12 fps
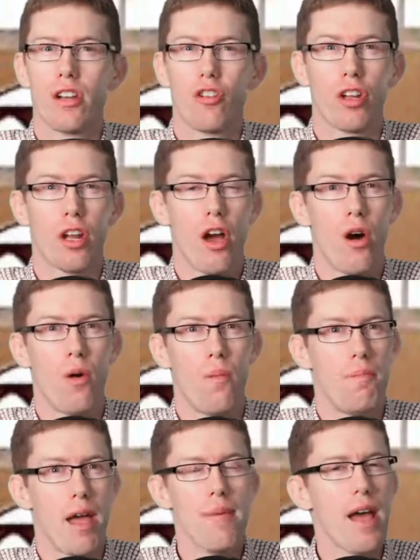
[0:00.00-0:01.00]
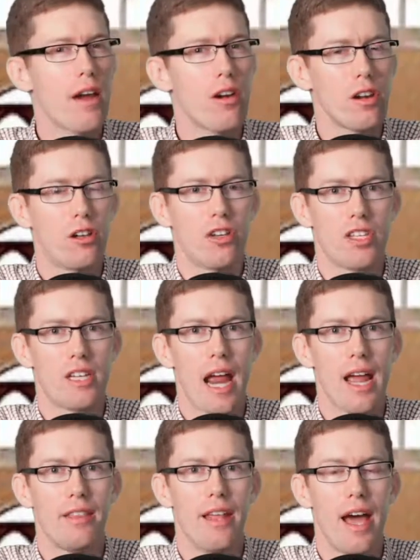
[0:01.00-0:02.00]
You're going to go, maybe I don't
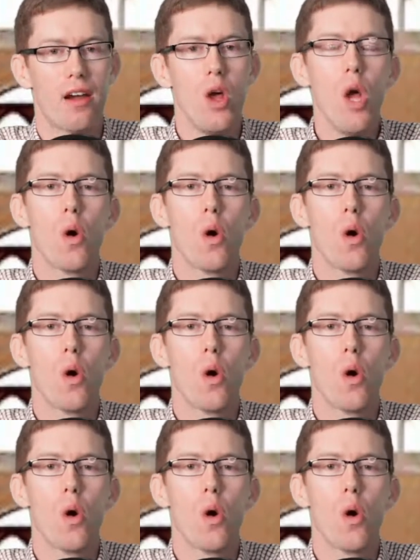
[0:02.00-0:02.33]
understand that.